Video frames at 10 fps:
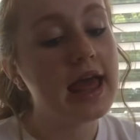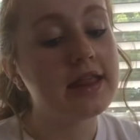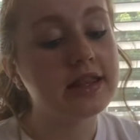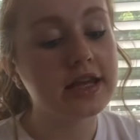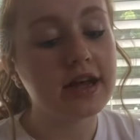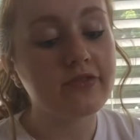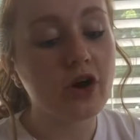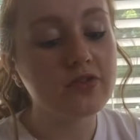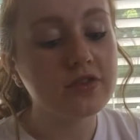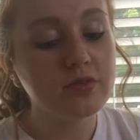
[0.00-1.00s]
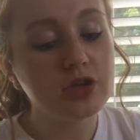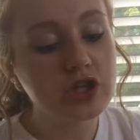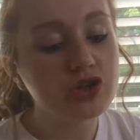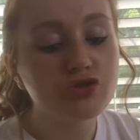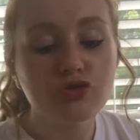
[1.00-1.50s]
And then I've also
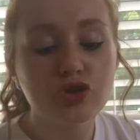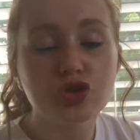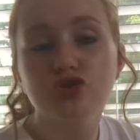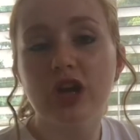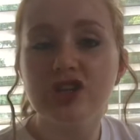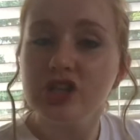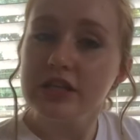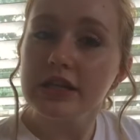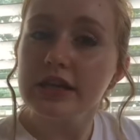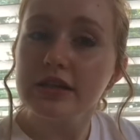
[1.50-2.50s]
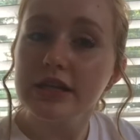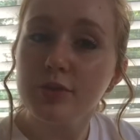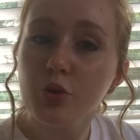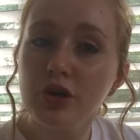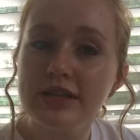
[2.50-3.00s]
been stretching lately in
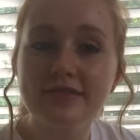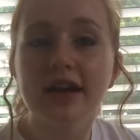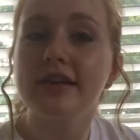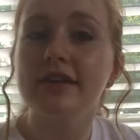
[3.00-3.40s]
the mornings, not